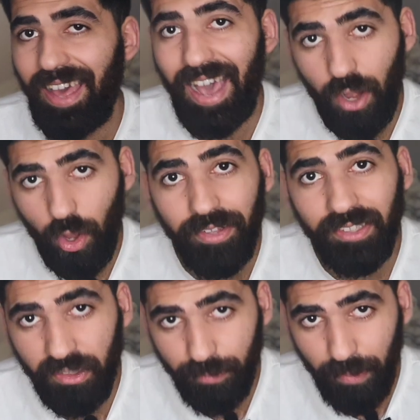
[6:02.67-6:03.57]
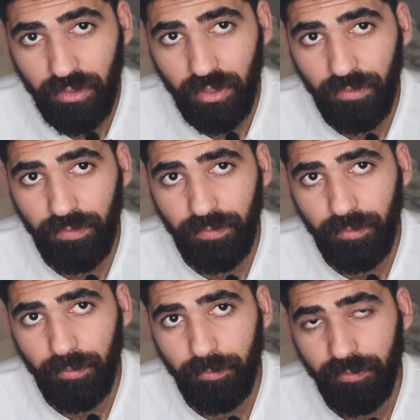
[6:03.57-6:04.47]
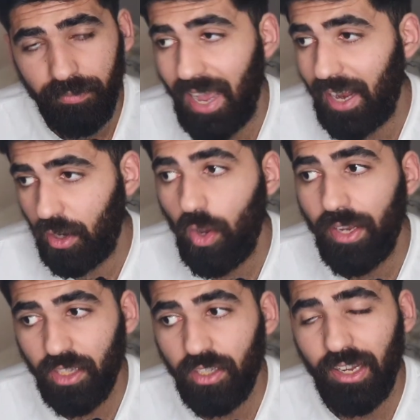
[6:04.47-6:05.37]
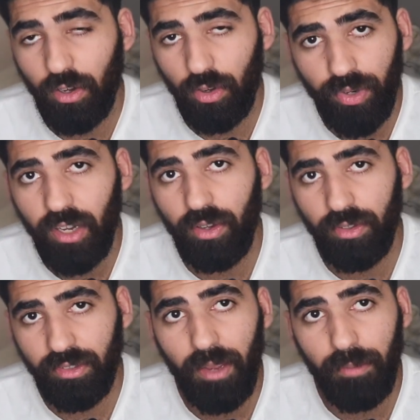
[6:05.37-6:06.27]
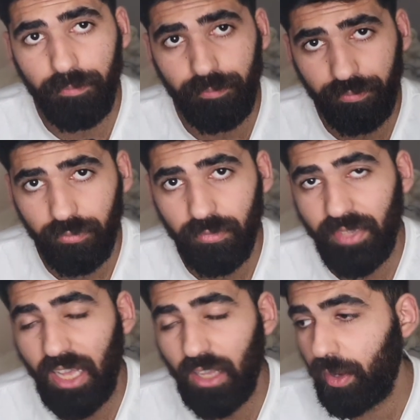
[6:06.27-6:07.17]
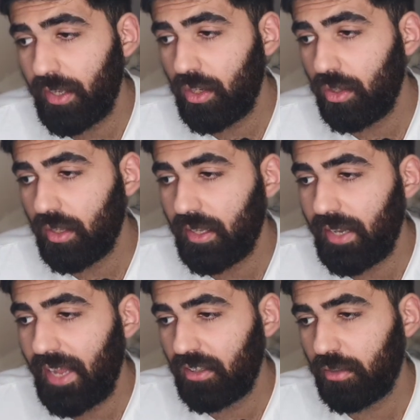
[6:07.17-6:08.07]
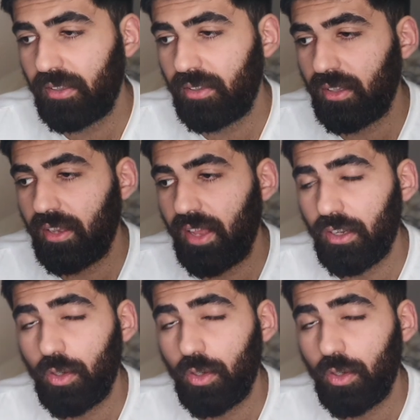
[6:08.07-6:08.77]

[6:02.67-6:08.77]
I know it's expensive, and I know it does take a really long time. That's when lasers basically like